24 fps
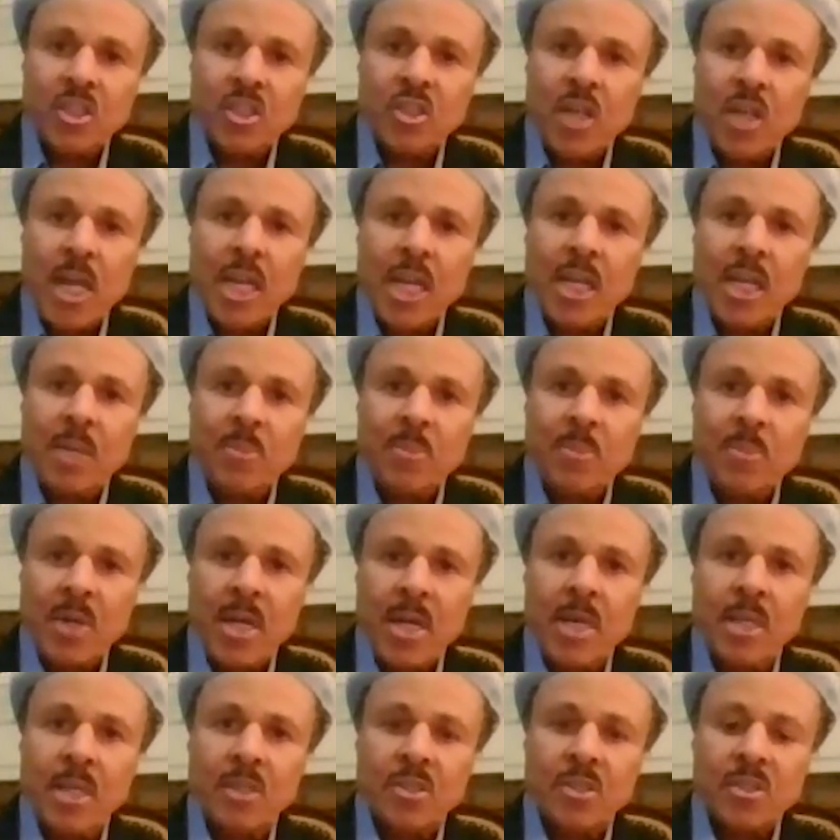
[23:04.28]
is taking
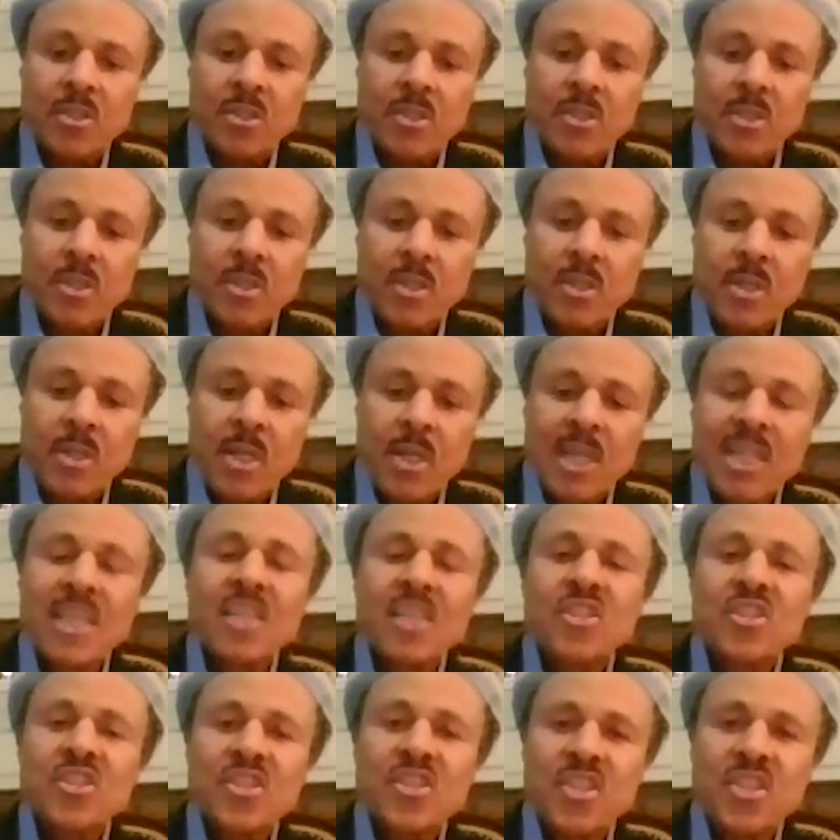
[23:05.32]
place,
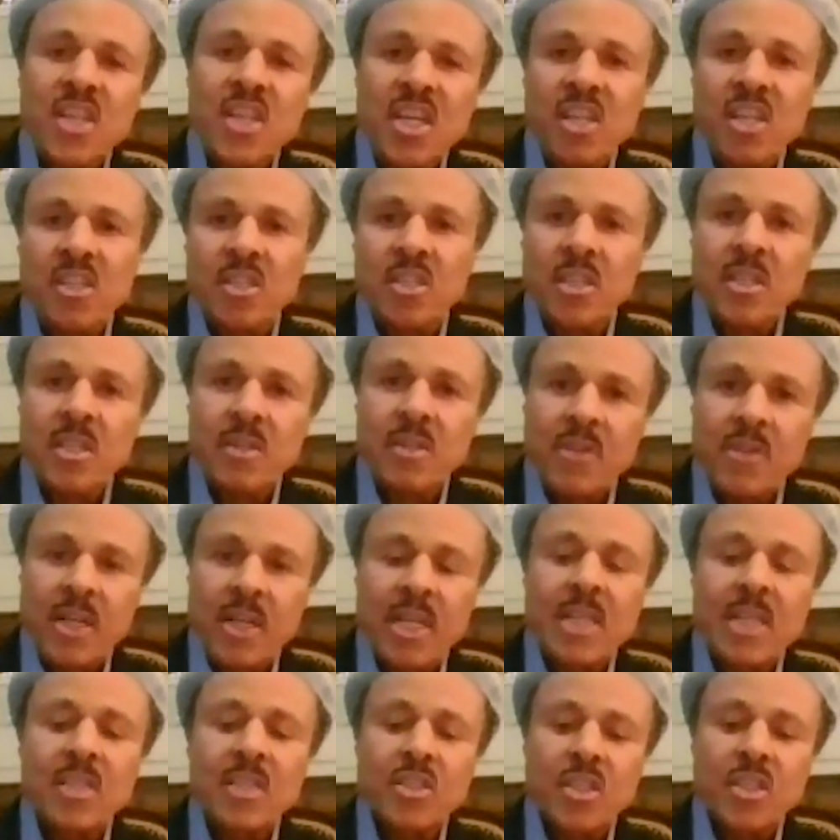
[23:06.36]
this season of
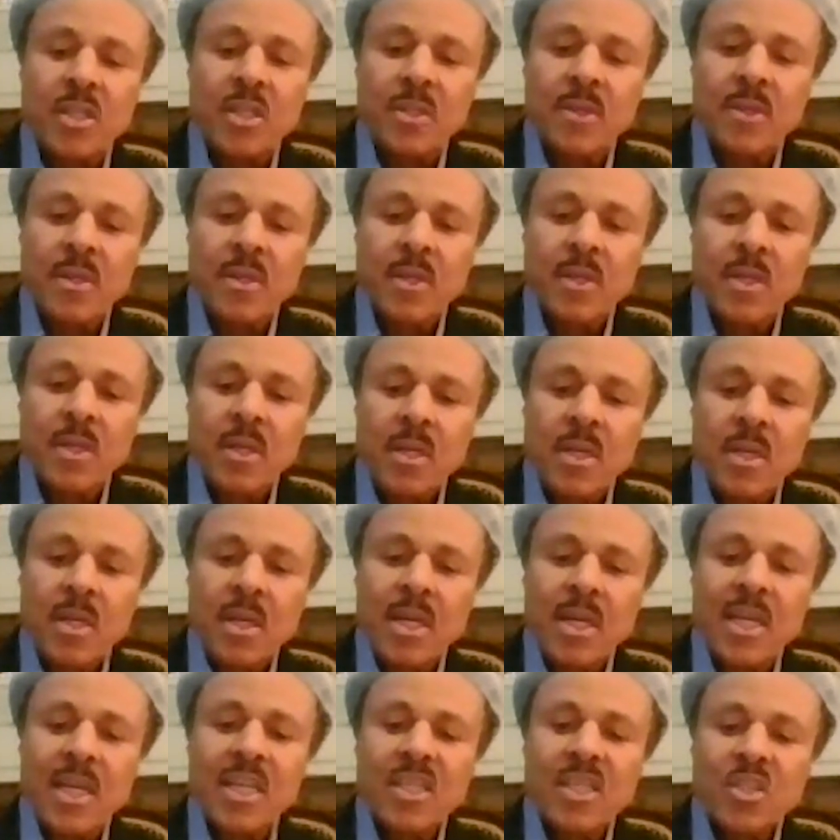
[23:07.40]
cleansing,
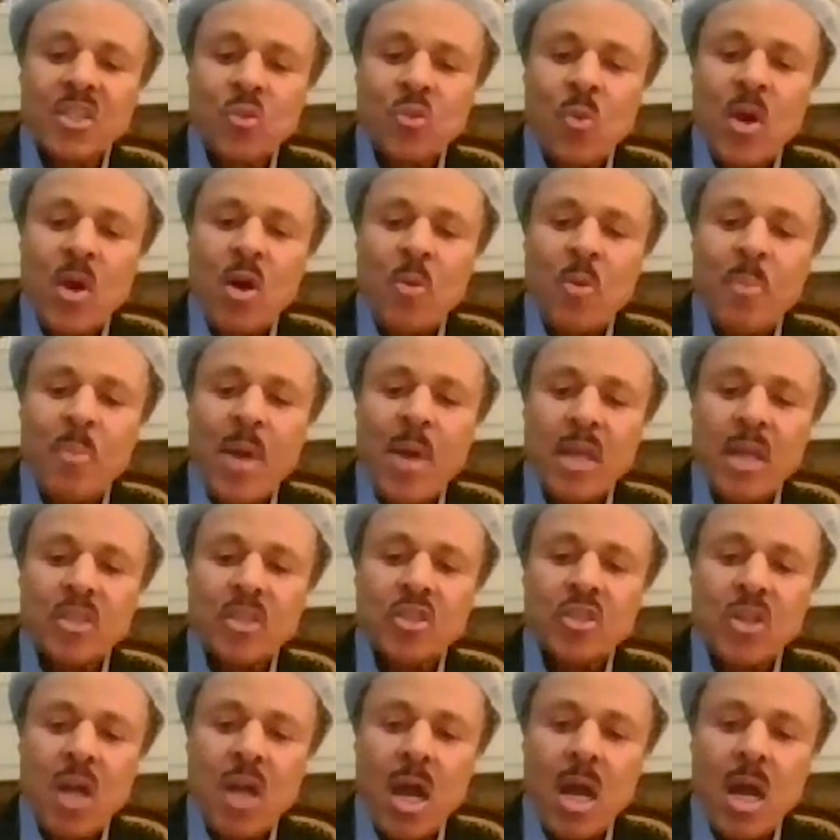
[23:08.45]
it is well
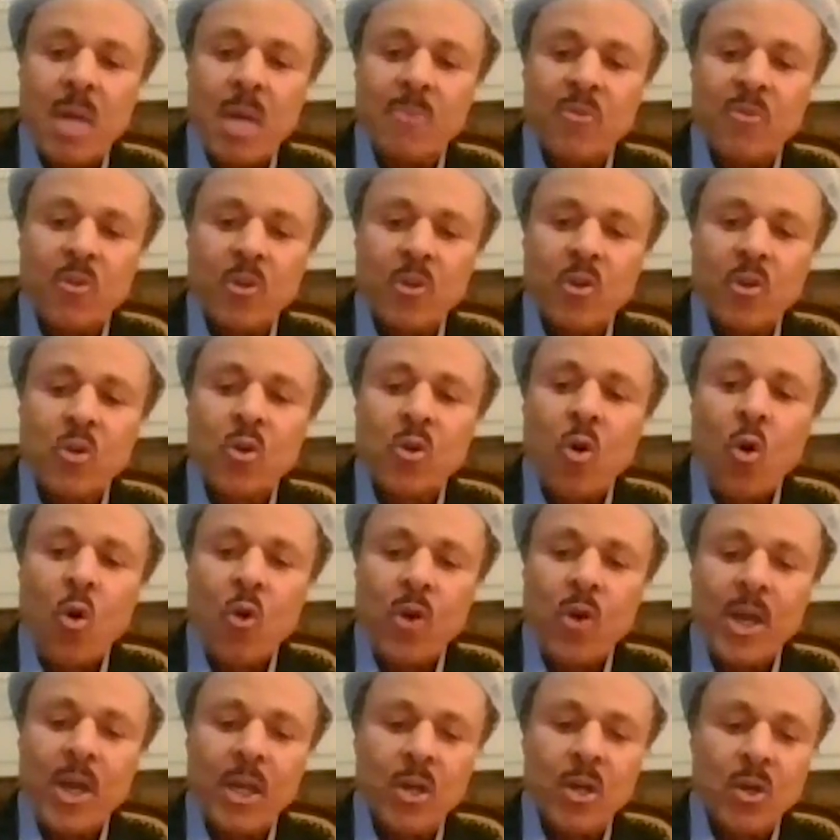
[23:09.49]
past time for
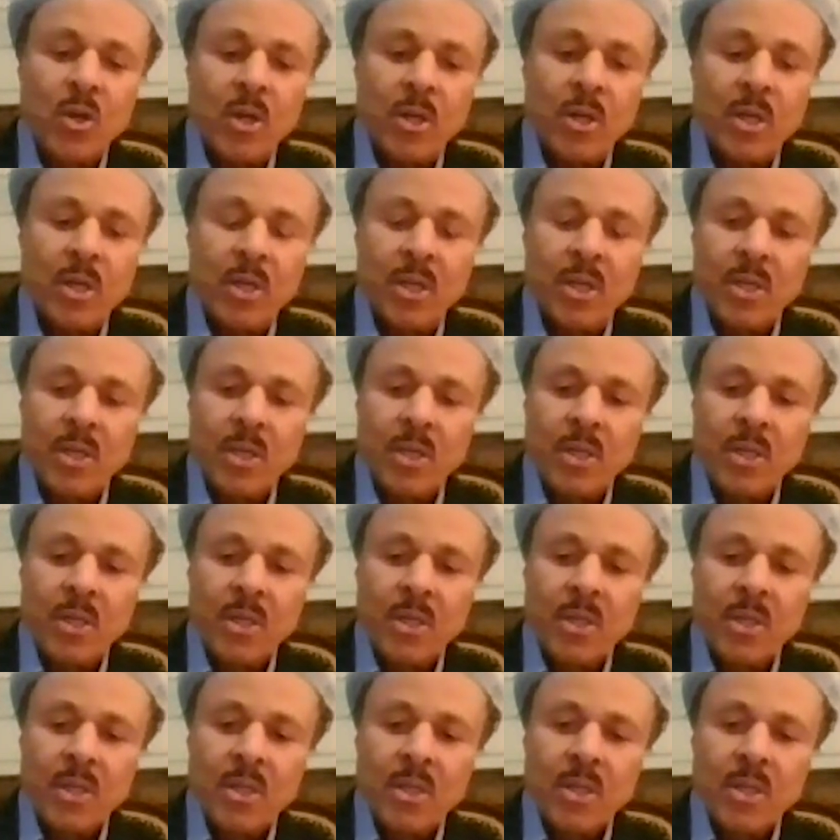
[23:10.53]
Corey Goode
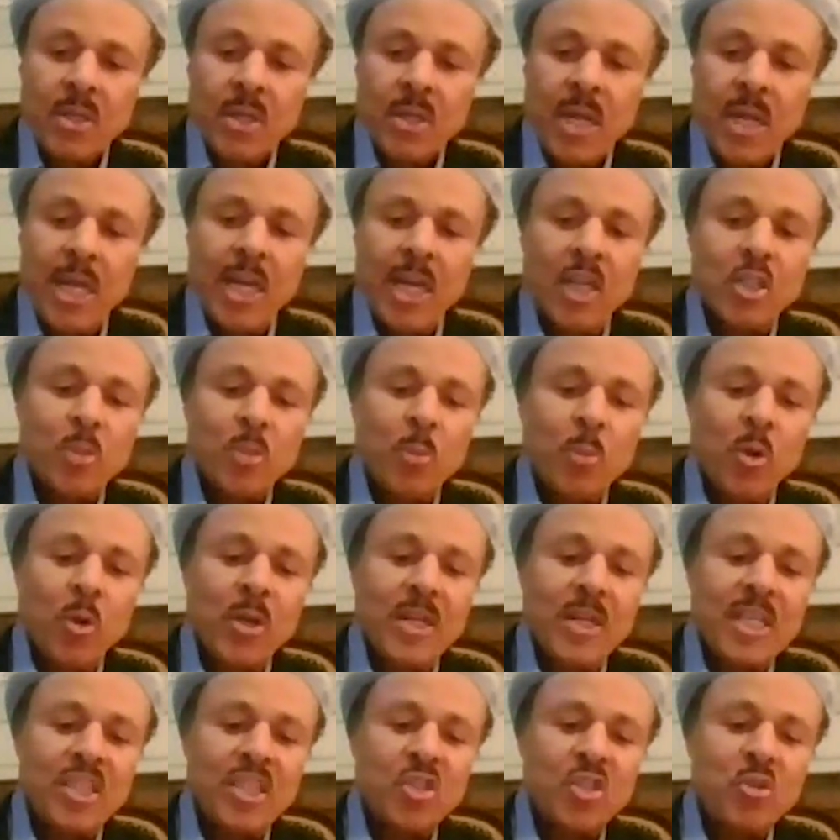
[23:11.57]
and his
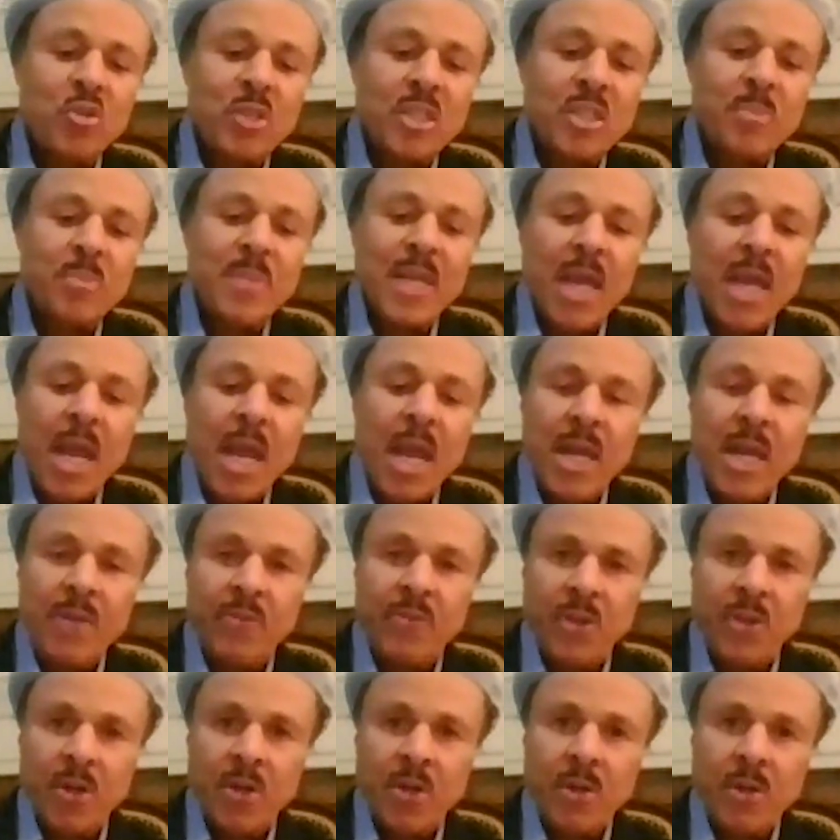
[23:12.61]
pernicious
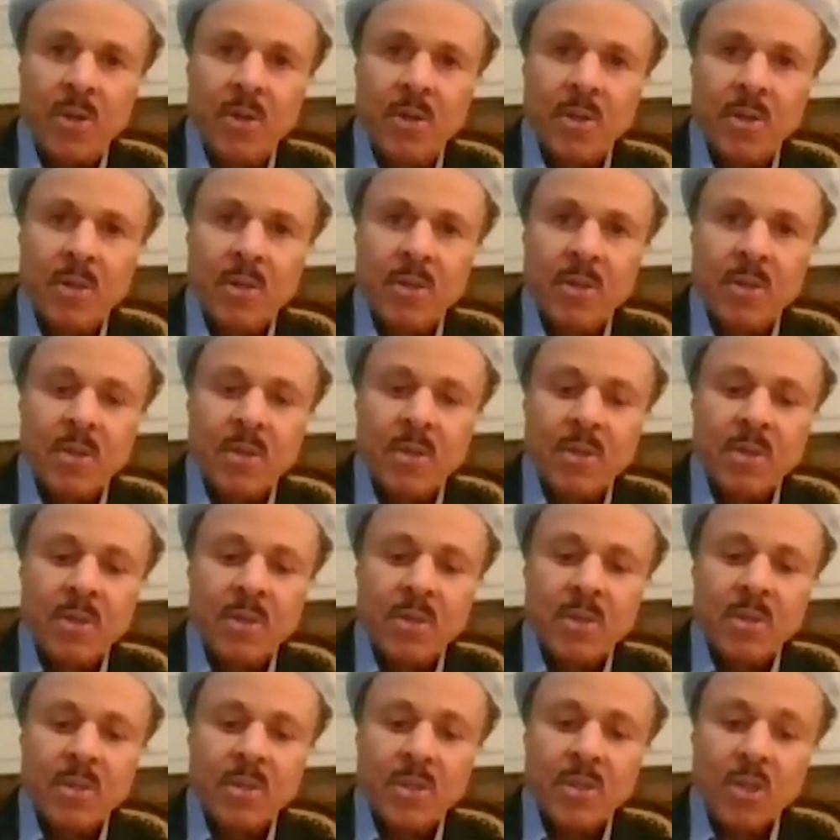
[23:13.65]
behavior
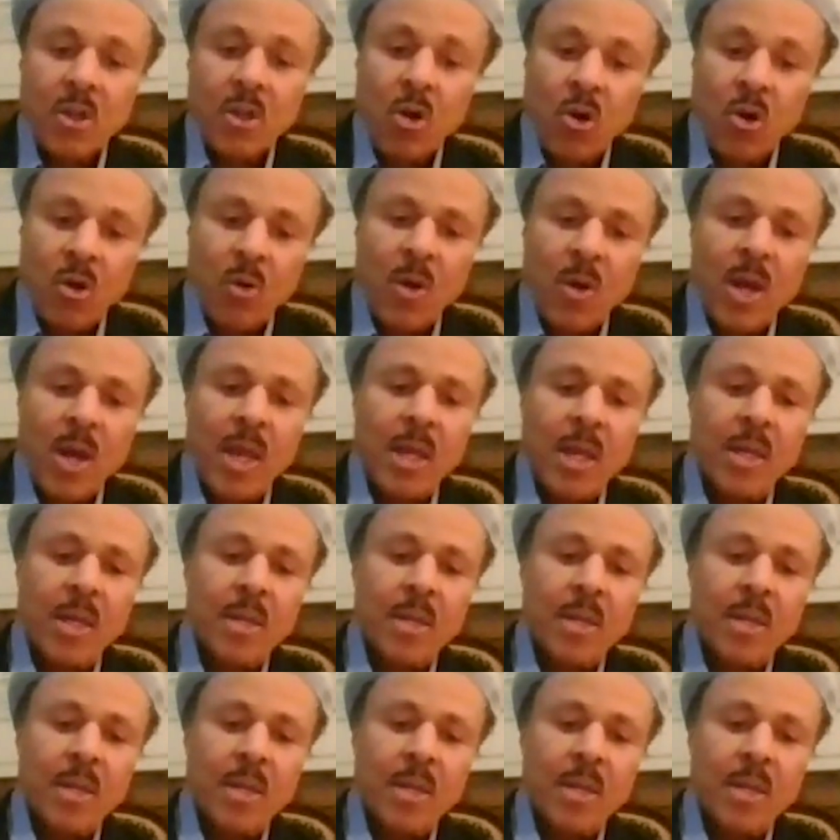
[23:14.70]
to go away.